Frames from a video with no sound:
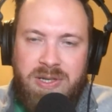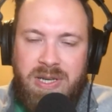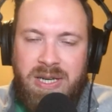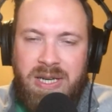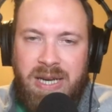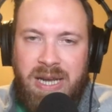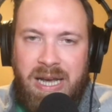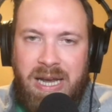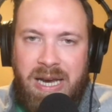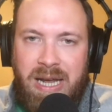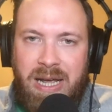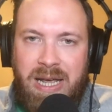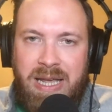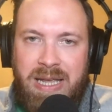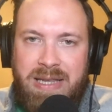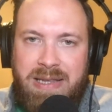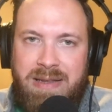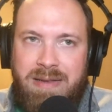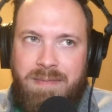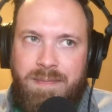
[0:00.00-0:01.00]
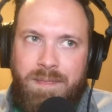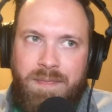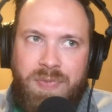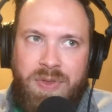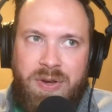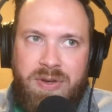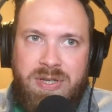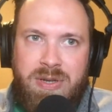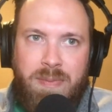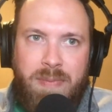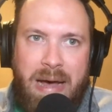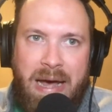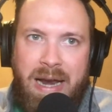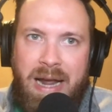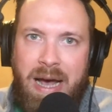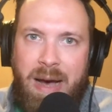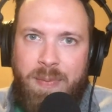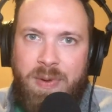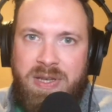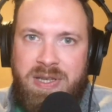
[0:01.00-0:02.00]
And there's some bad
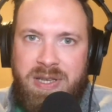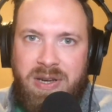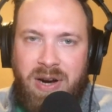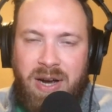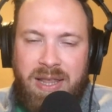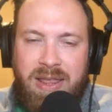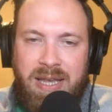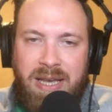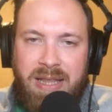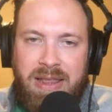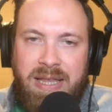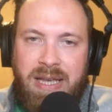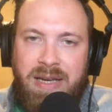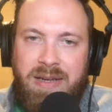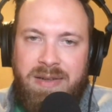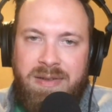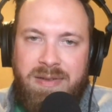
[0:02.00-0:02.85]
habits there, I think, that